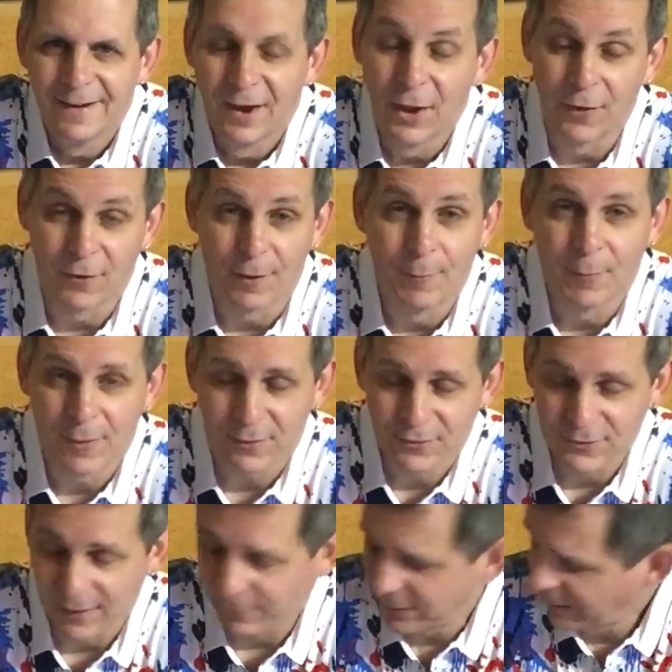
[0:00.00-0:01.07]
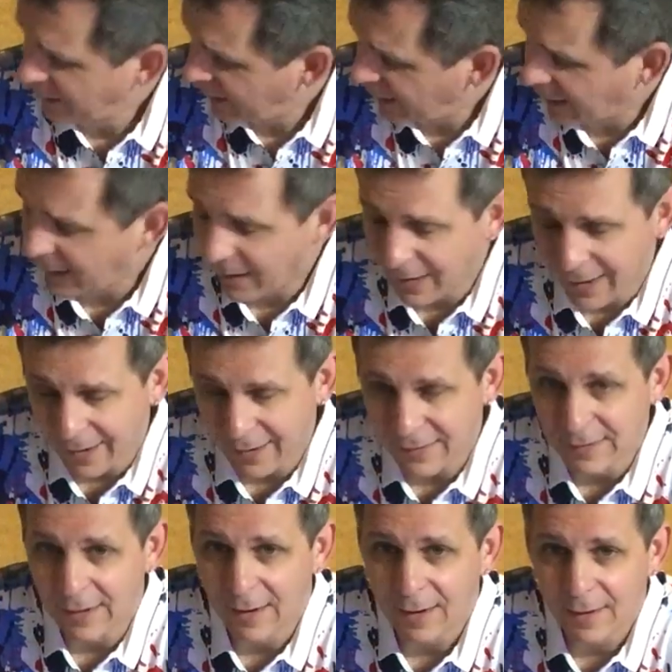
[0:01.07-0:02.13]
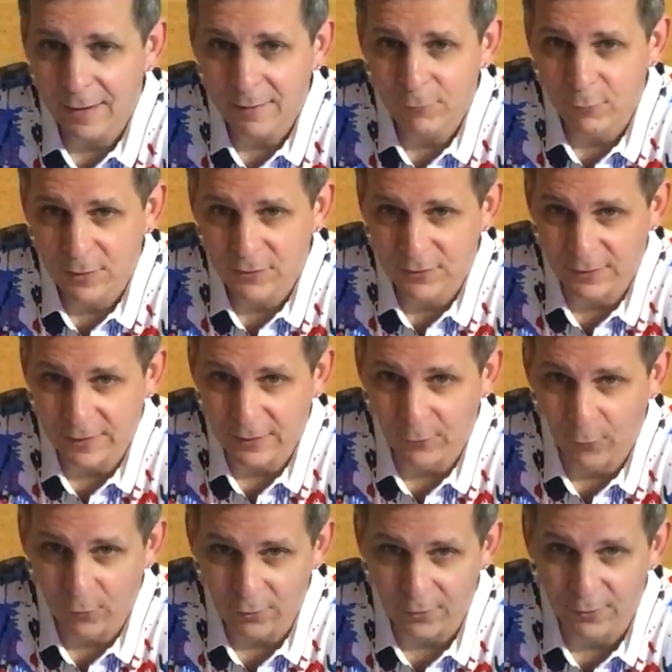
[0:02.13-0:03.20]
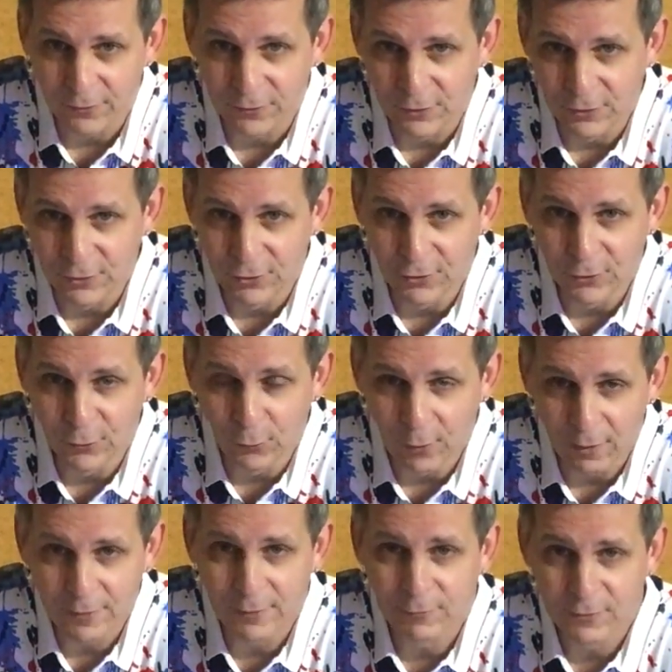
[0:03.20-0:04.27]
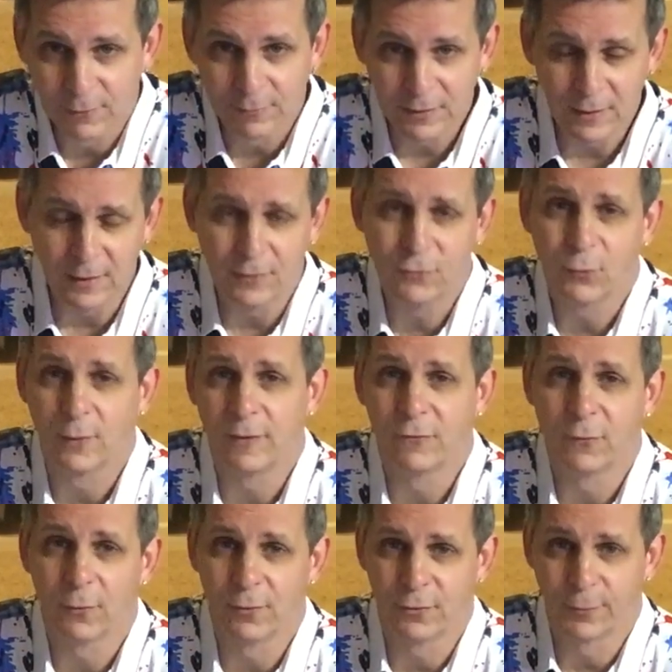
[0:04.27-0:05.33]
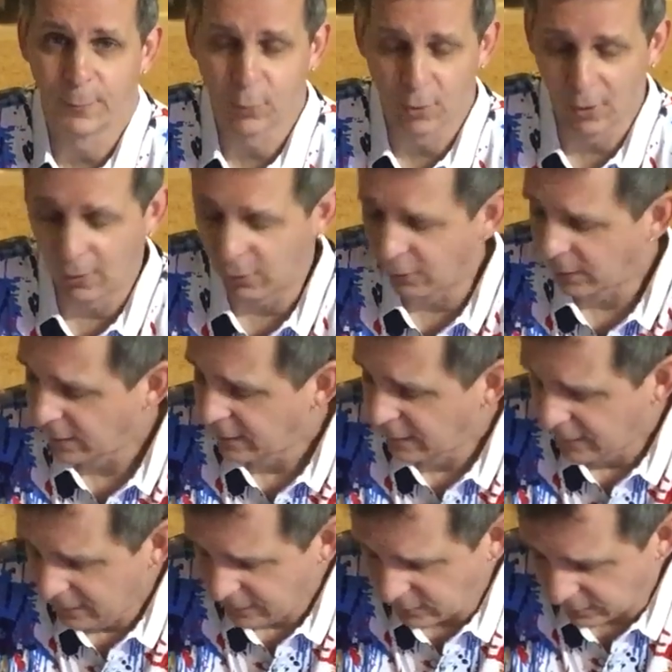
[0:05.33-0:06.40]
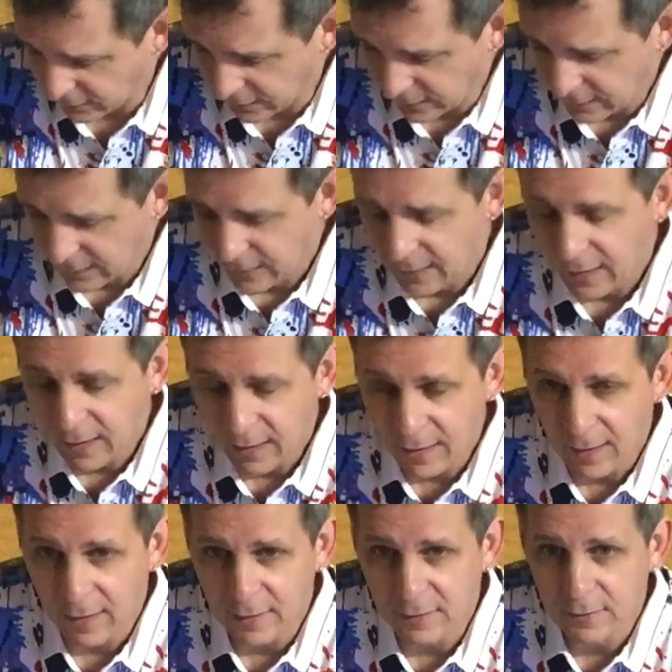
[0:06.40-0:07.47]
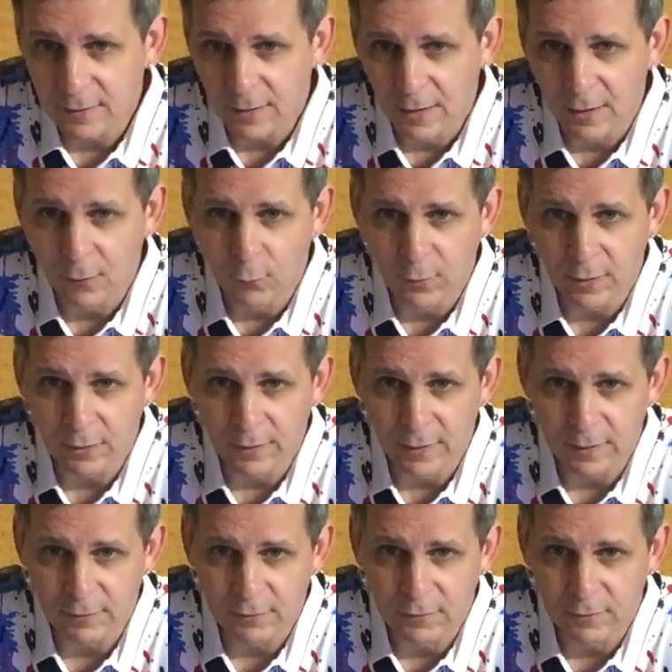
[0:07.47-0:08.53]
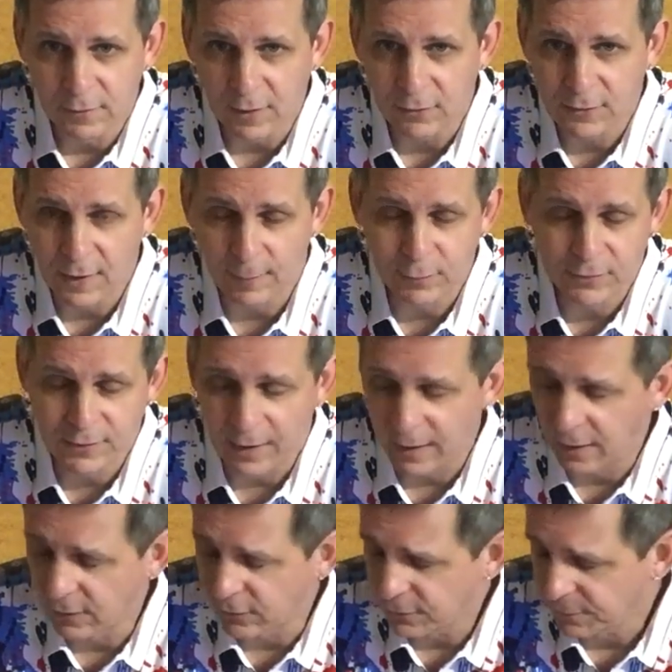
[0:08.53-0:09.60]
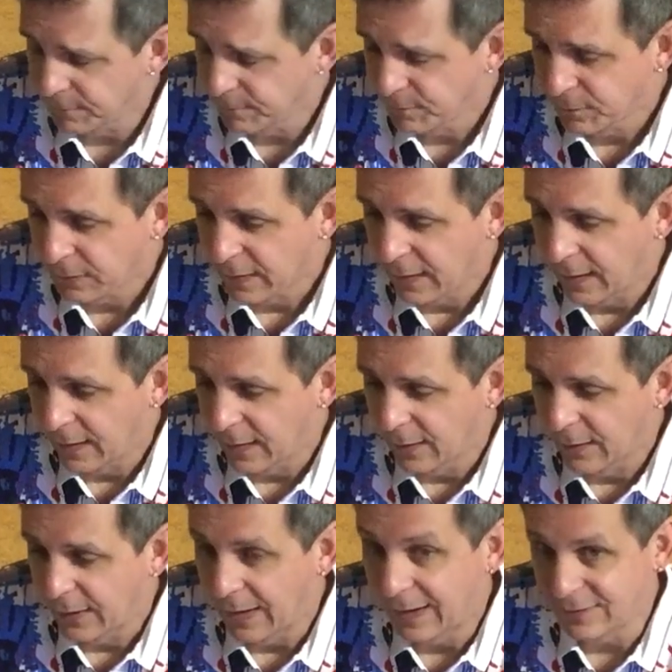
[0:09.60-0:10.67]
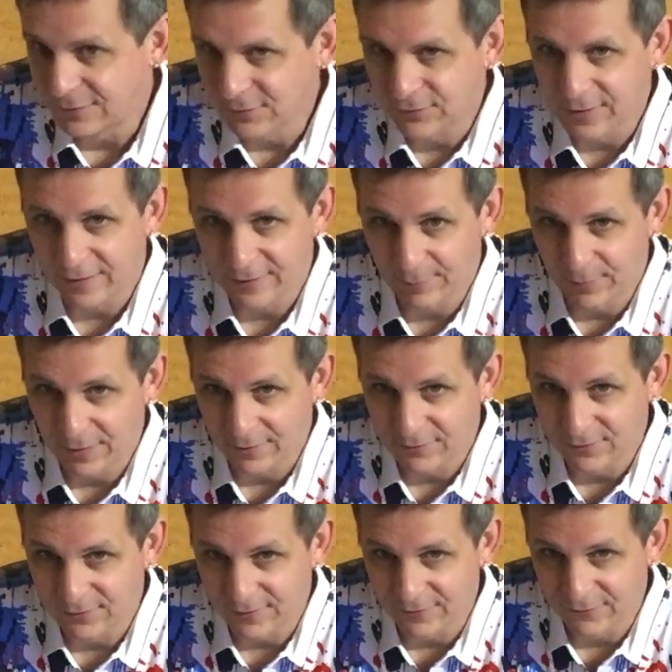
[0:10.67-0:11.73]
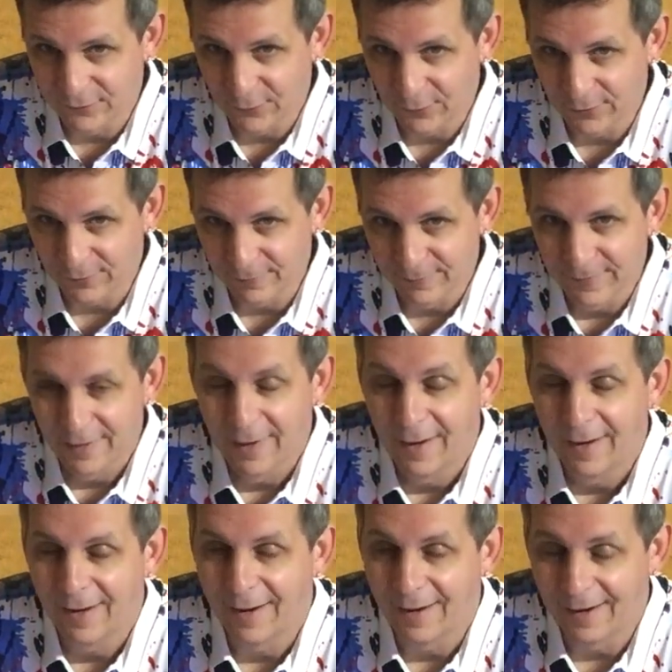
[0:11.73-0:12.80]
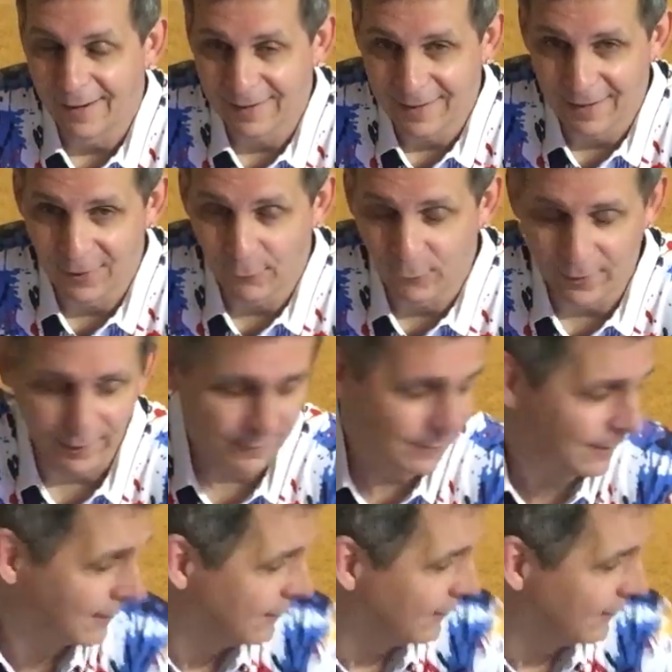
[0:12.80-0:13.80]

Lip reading: Hey there, I'm Mark Simon, and I recently ordered the new Wacom Cintiq 24-inch Pro unit and one of the desktop stands. I just got the boxes in for them. I can't wait.